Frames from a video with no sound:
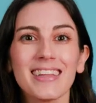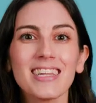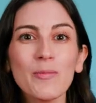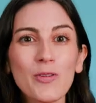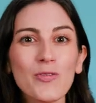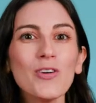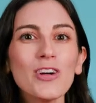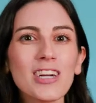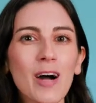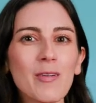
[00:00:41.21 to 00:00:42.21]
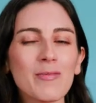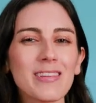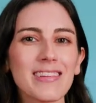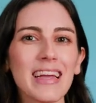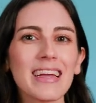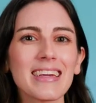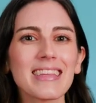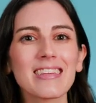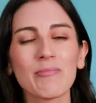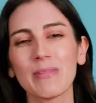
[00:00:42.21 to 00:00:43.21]
The number 4 common mistake
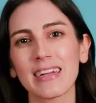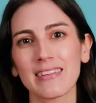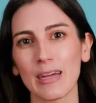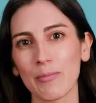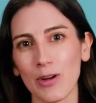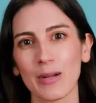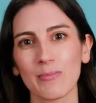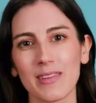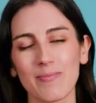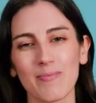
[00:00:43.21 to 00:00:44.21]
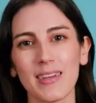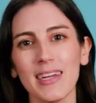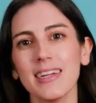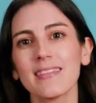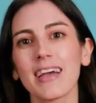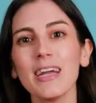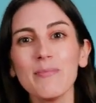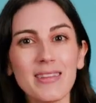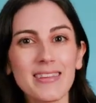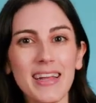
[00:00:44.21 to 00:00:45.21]
is committing type crimes.
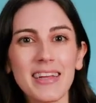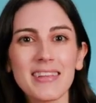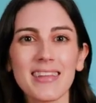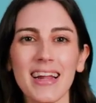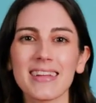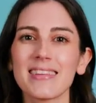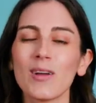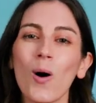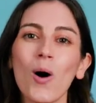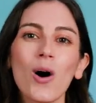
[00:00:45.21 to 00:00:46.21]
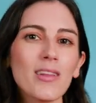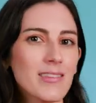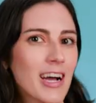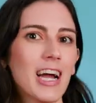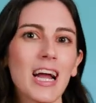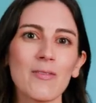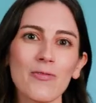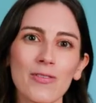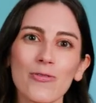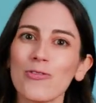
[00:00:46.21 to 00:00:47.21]
Type mistakes that I see all the
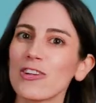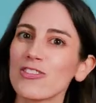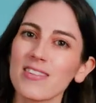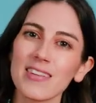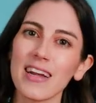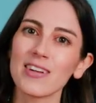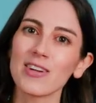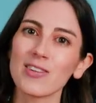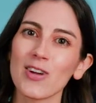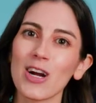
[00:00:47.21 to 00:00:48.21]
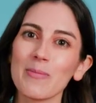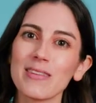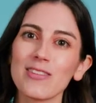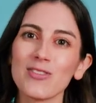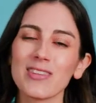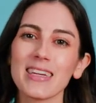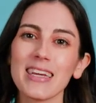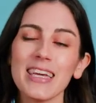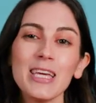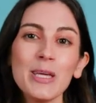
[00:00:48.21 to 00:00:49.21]
time from fresh designers are
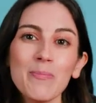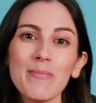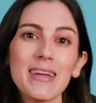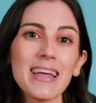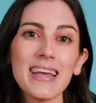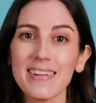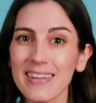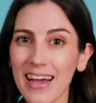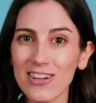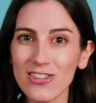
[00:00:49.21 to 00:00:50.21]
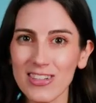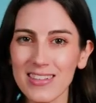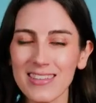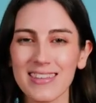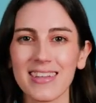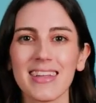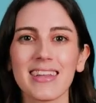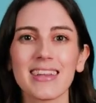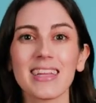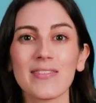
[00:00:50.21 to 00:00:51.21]
misusing M and N dashes,
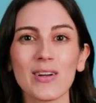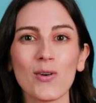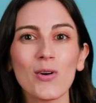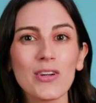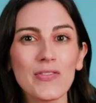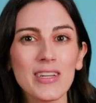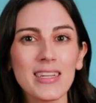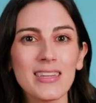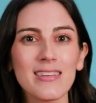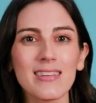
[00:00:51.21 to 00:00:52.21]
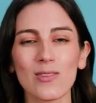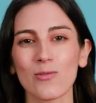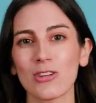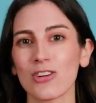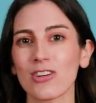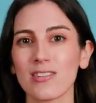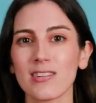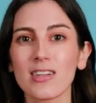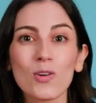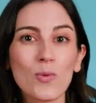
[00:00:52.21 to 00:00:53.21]
leaving orphans, which are
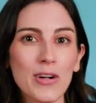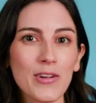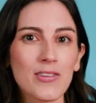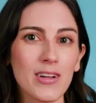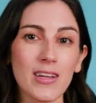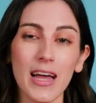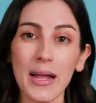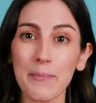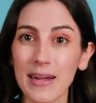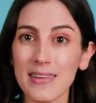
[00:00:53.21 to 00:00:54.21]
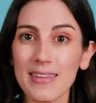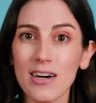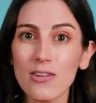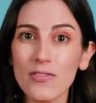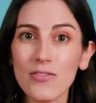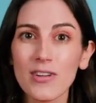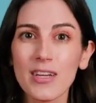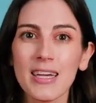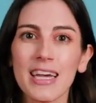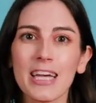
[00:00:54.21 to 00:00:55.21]
single words on a line by itself,
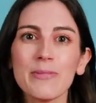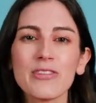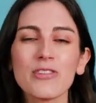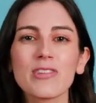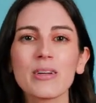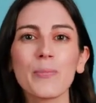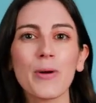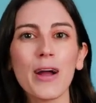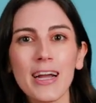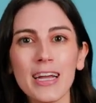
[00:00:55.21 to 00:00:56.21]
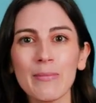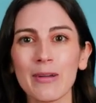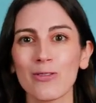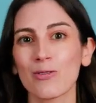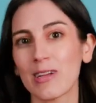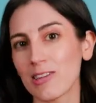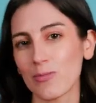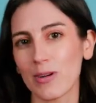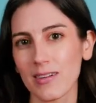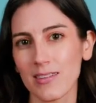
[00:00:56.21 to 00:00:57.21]
and misusing prime and
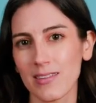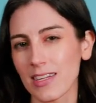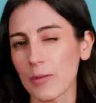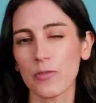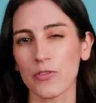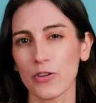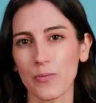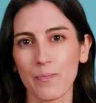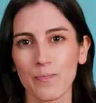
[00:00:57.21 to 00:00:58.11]
quotation marks, to name a few.